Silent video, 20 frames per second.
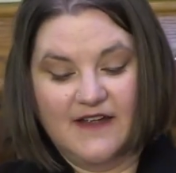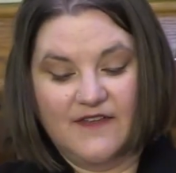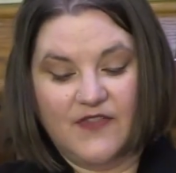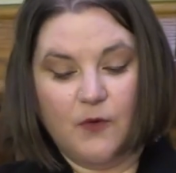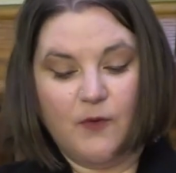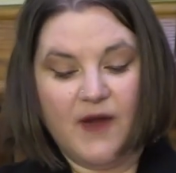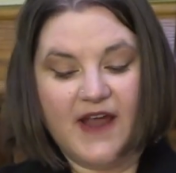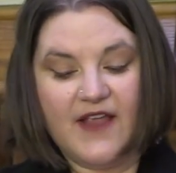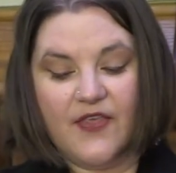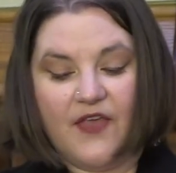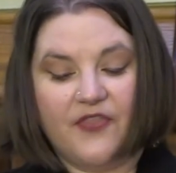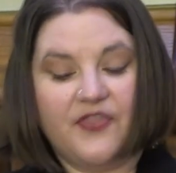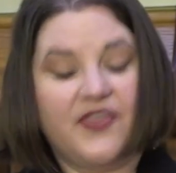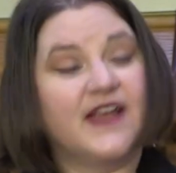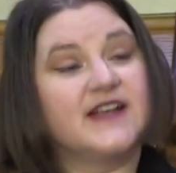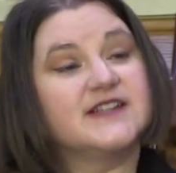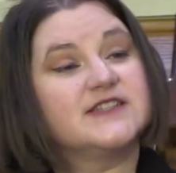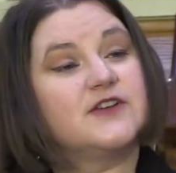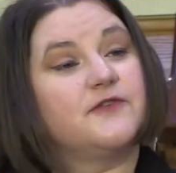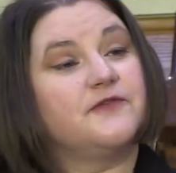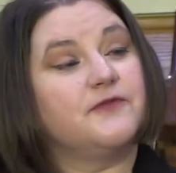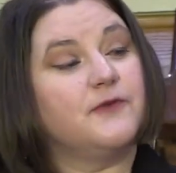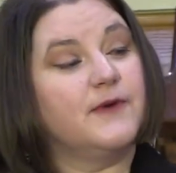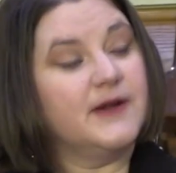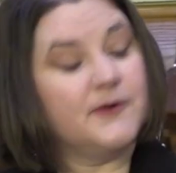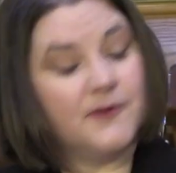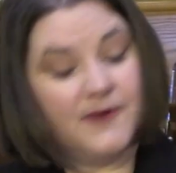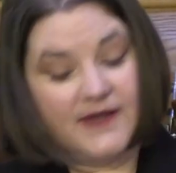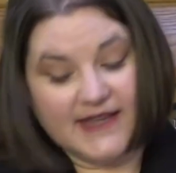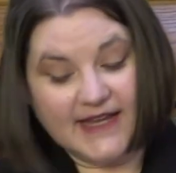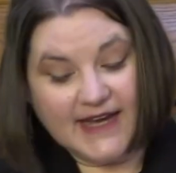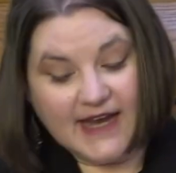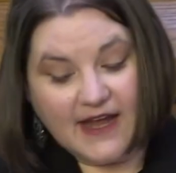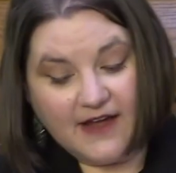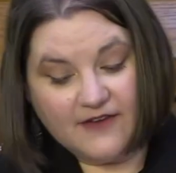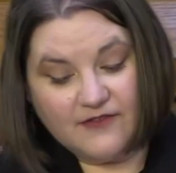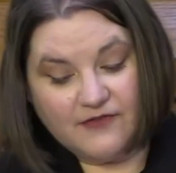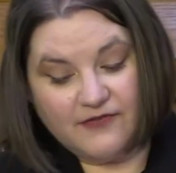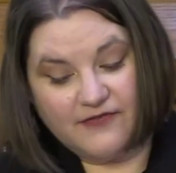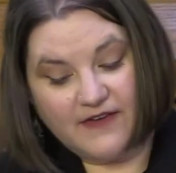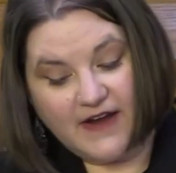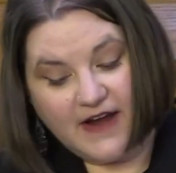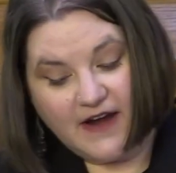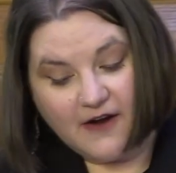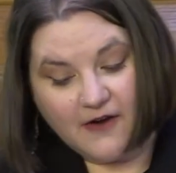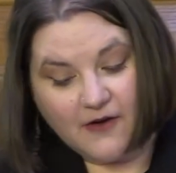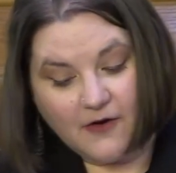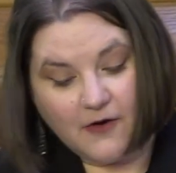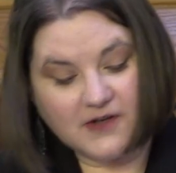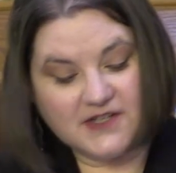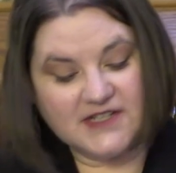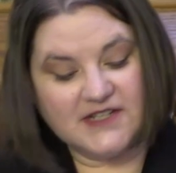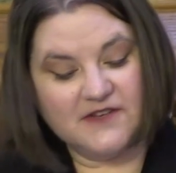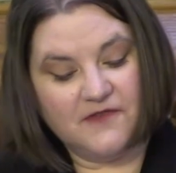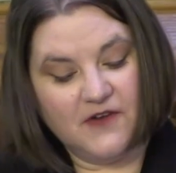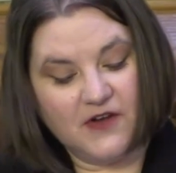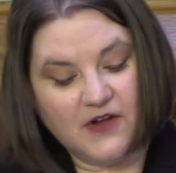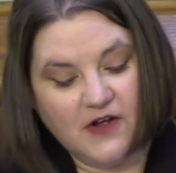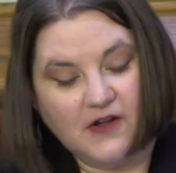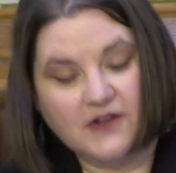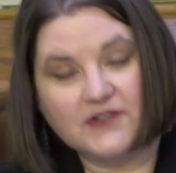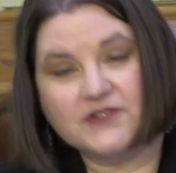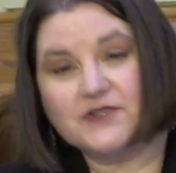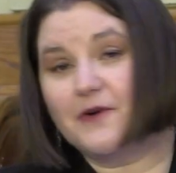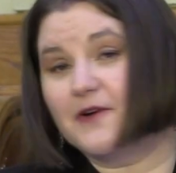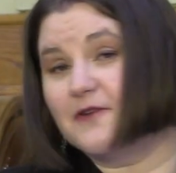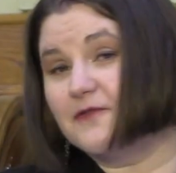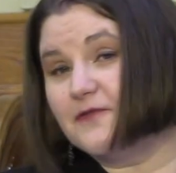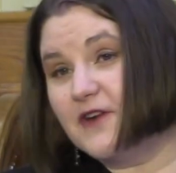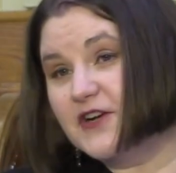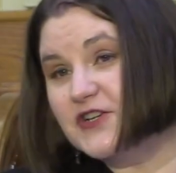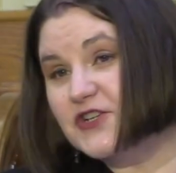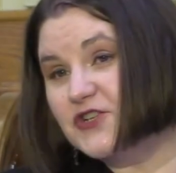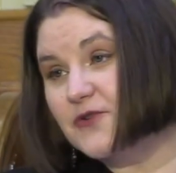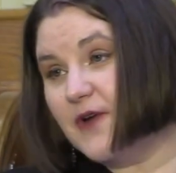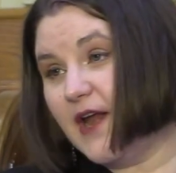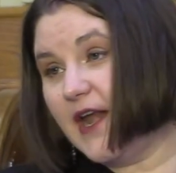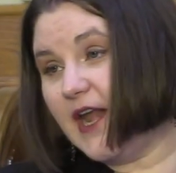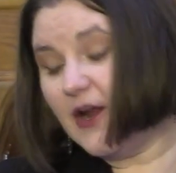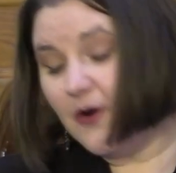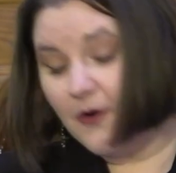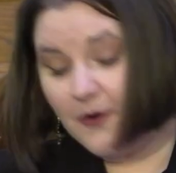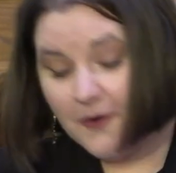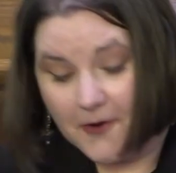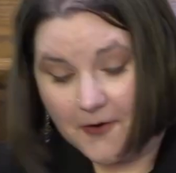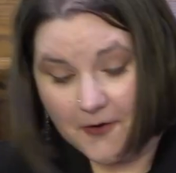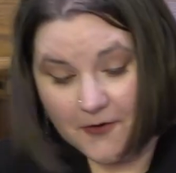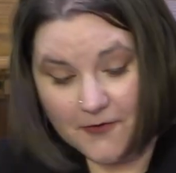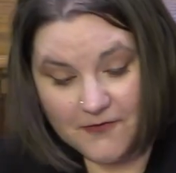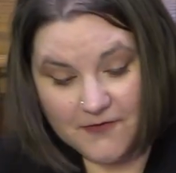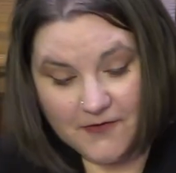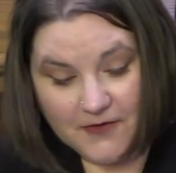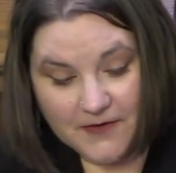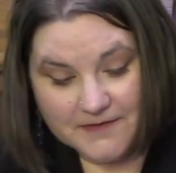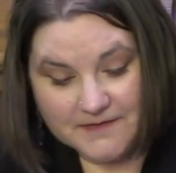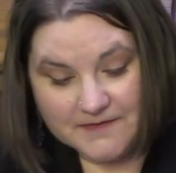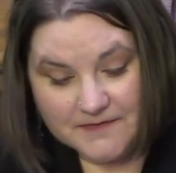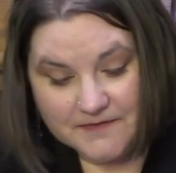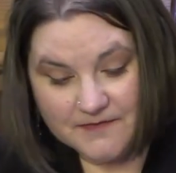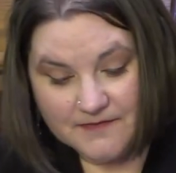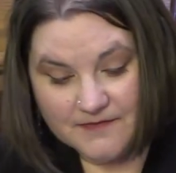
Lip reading: the way that things are frequently unfair or difficult or frustrating or hurtful.